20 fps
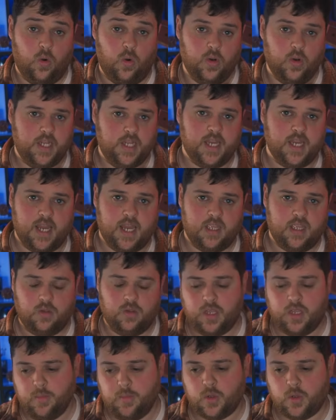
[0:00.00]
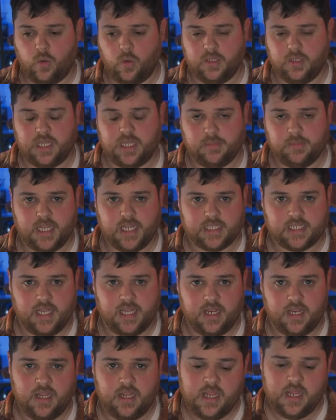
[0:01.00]
the horny guy who keeps calling the same
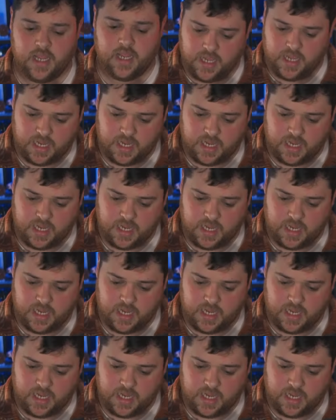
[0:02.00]
sex line,